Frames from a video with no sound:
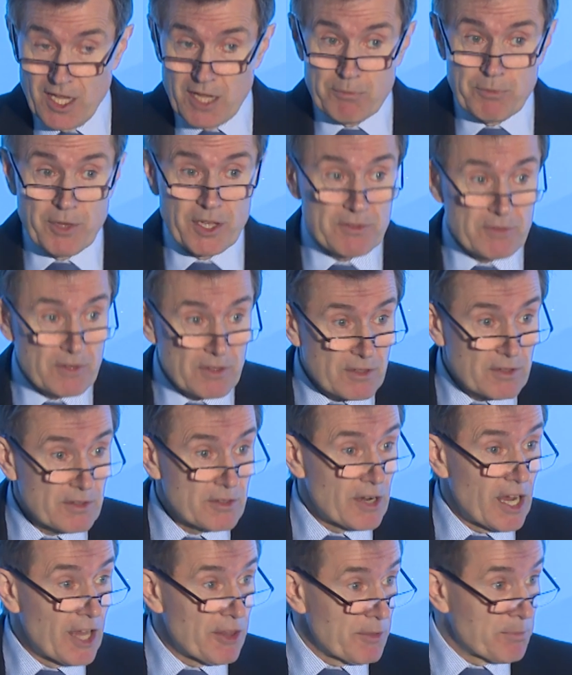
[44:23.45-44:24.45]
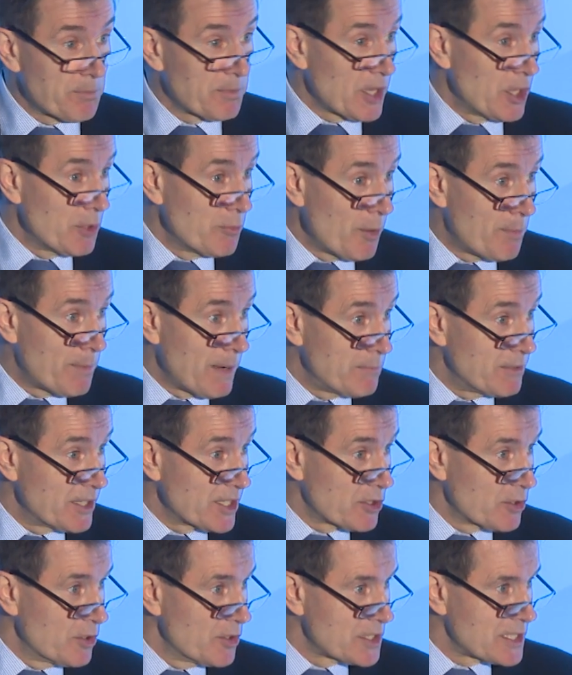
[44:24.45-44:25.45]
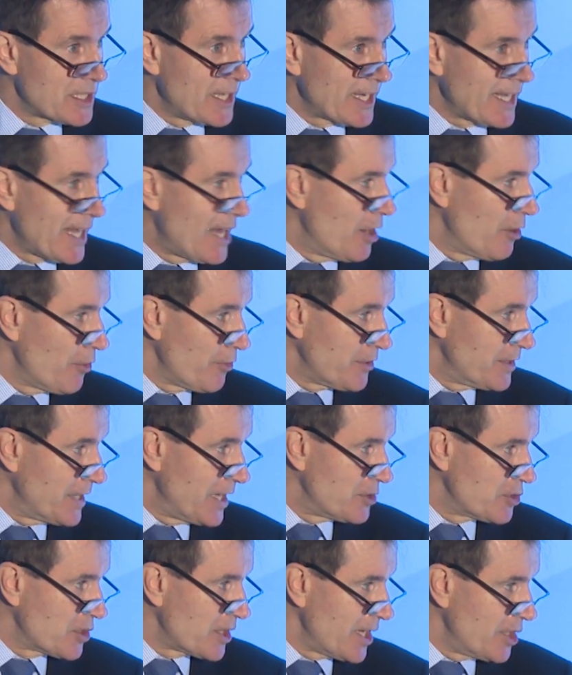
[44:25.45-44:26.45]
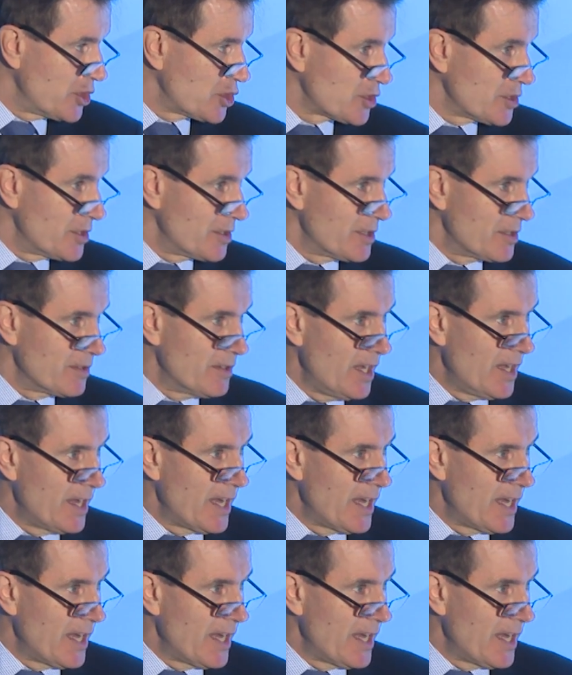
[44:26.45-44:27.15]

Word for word: but there are other global public goods like health and education and,